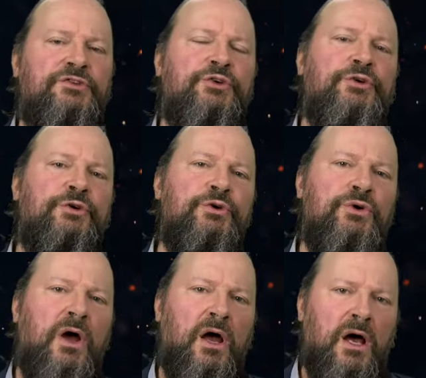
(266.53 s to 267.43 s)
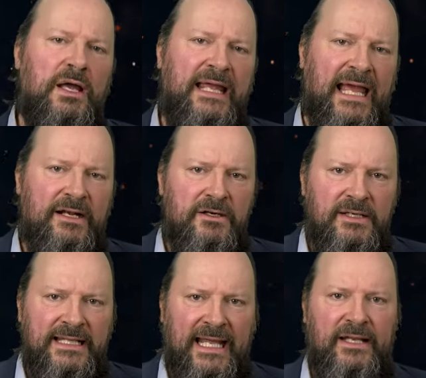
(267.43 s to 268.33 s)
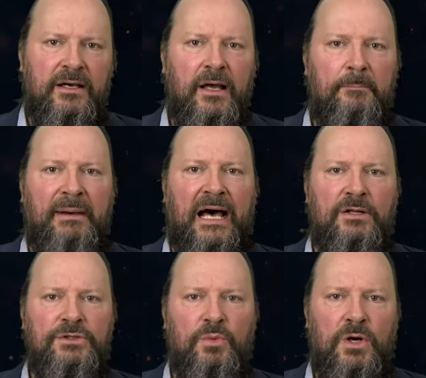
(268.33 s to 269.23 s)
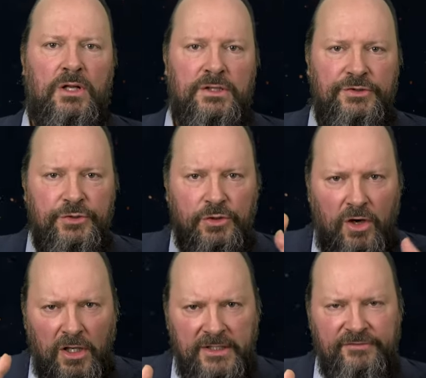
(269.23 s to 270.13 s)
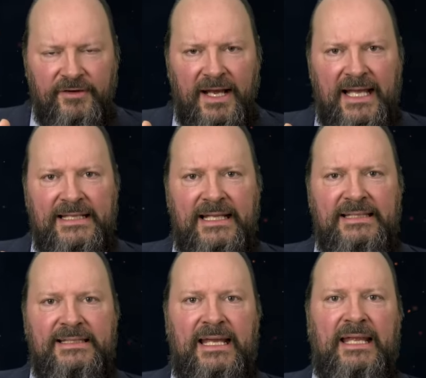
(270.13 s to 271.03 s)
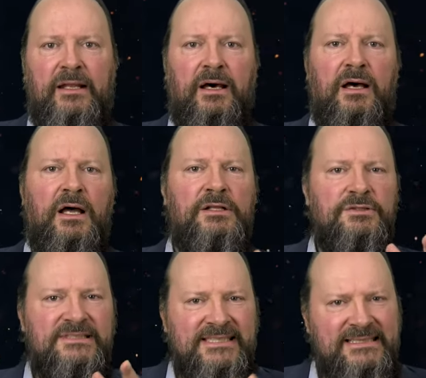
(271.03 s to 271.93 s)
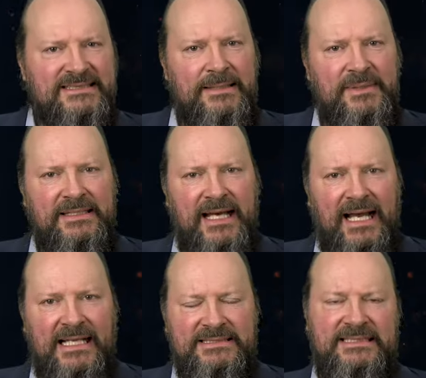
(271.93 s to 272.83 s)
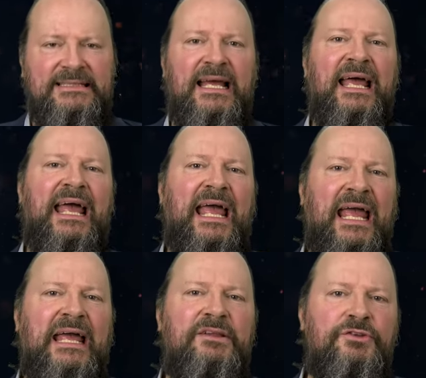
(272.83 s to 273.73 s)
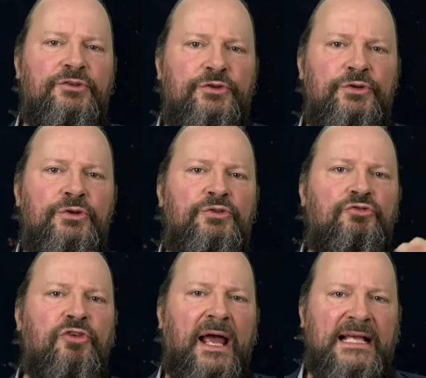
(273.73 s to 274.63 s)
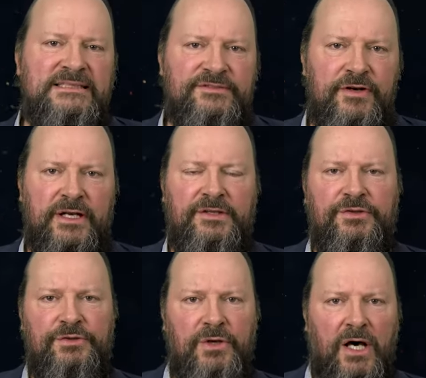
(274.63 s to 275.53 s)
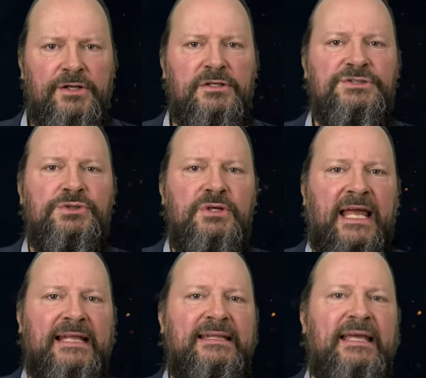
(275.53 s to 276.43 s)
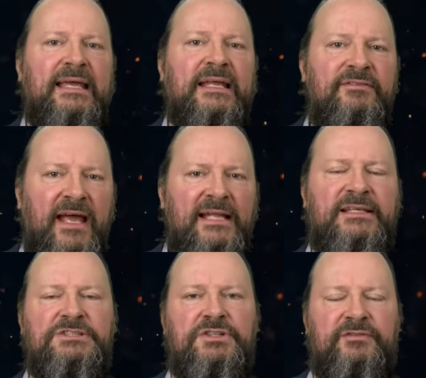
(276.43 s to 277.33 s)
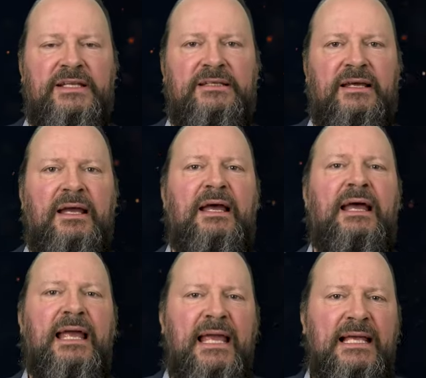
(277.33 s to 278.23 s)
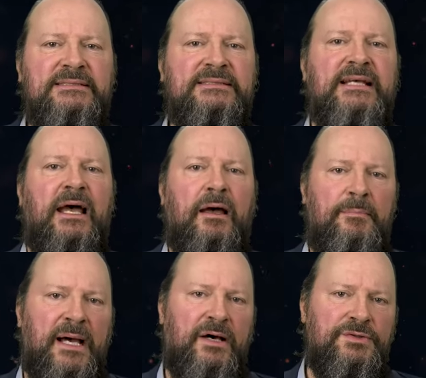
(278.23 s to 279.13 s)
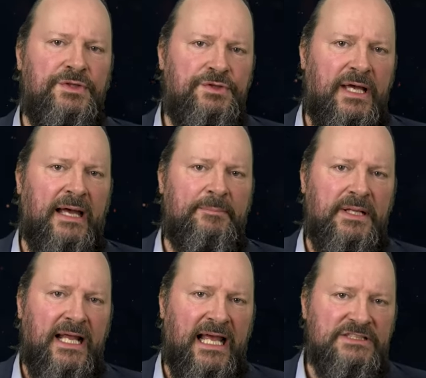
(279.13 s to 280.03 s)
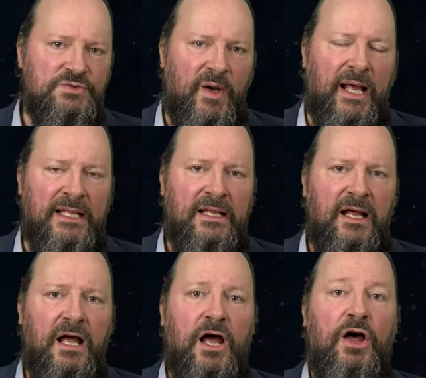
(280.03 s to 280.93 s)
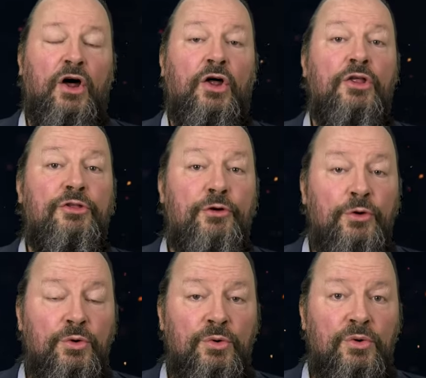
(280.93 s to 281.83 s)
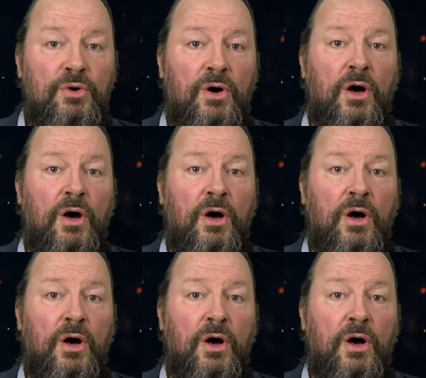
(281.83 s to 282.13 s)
to gather data about the world, to codify that data, to systematize it, and to transfer it to others who can take advantage of it, is about to happen as well through